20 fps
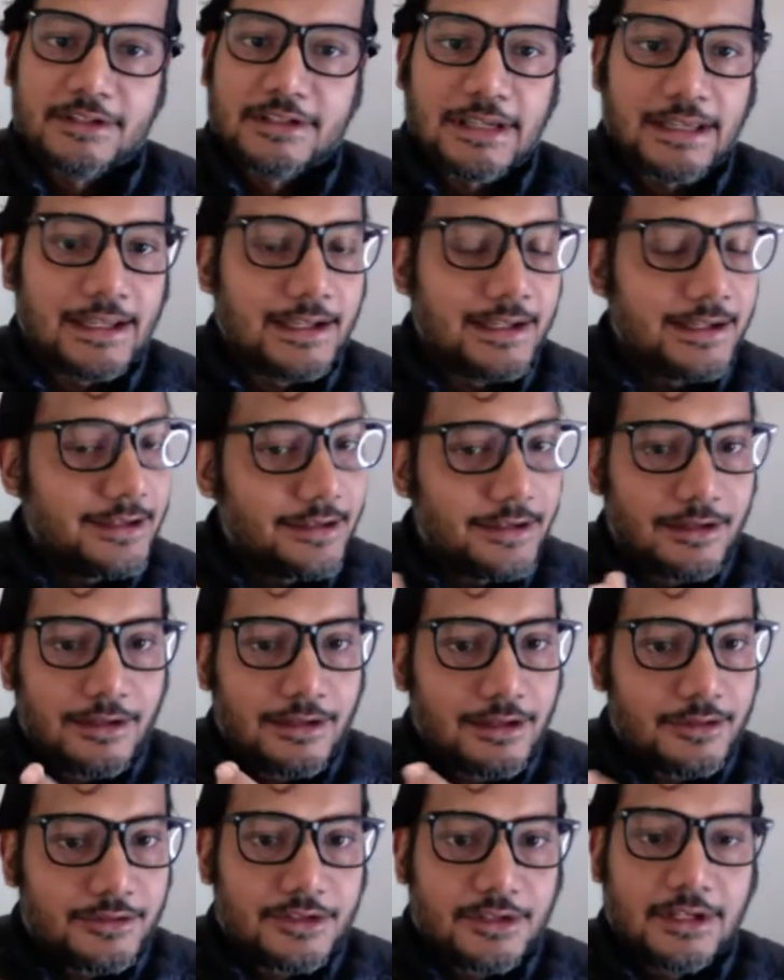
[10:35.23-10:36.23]
Hey,
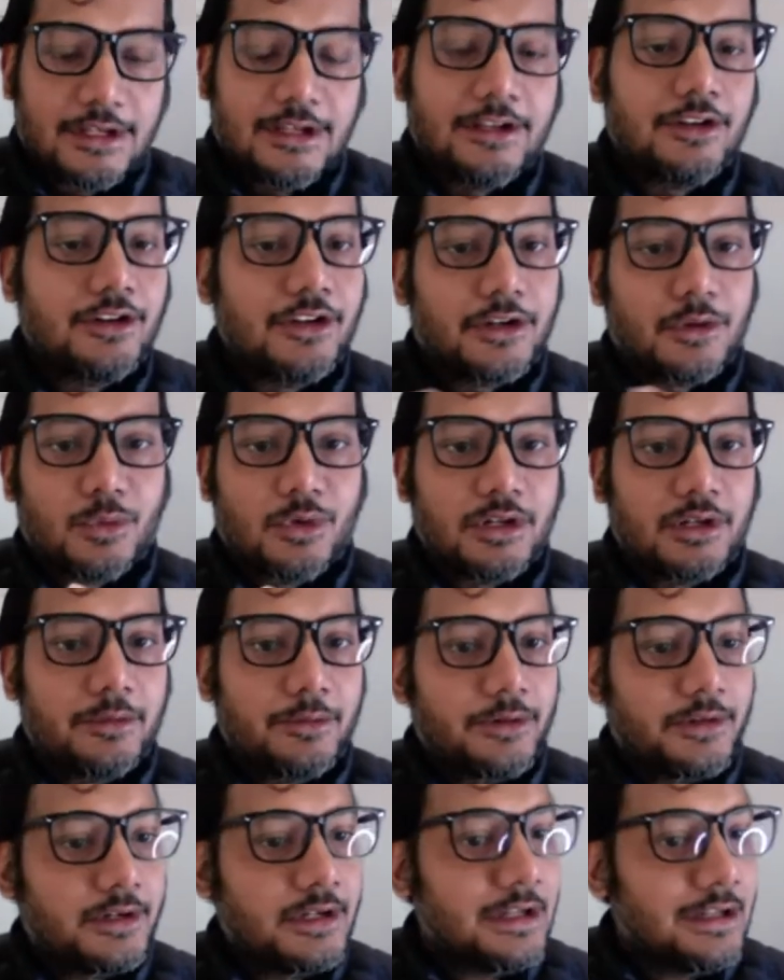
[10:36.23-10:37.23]
how's the day going?
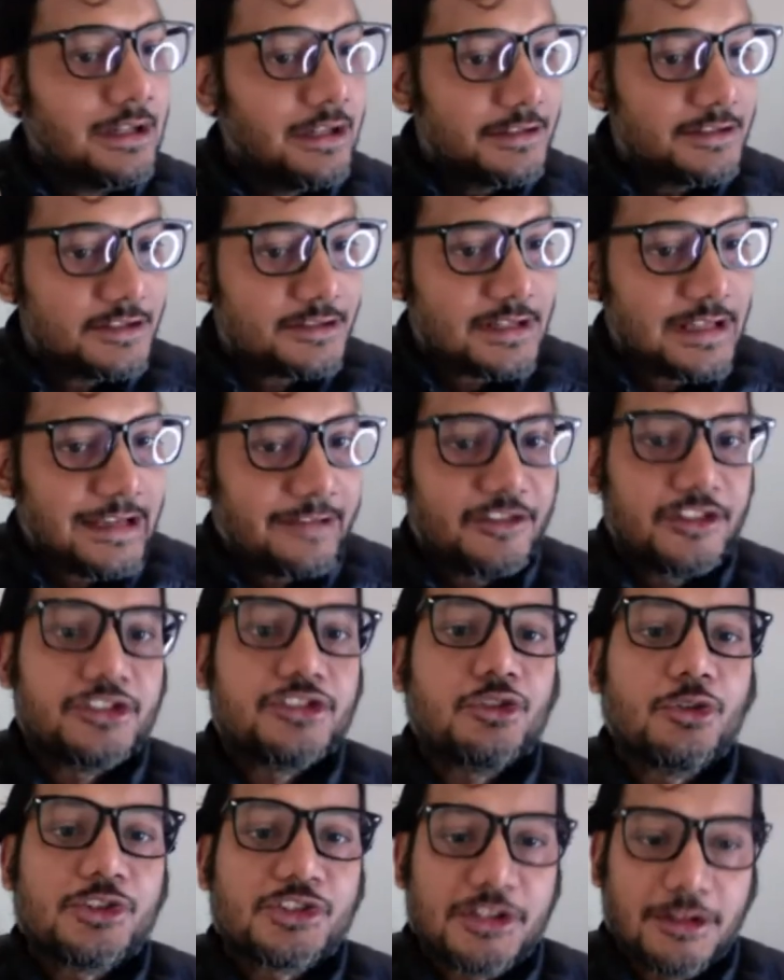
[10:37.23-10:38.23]
Whatever. Just have the
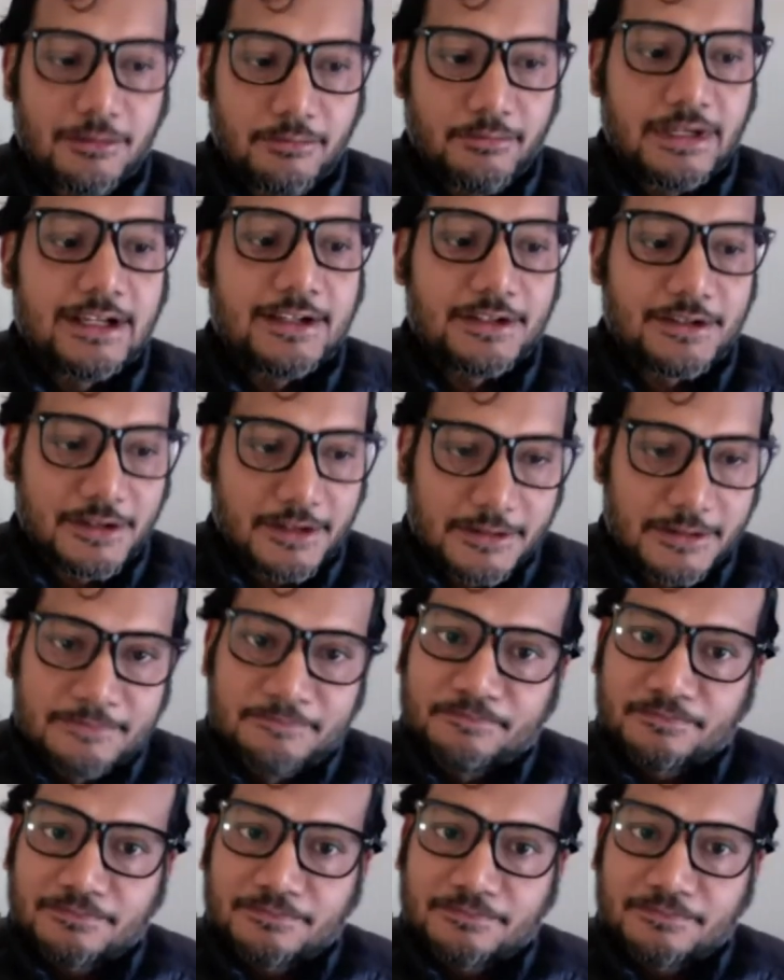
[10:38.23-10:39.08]
social banter.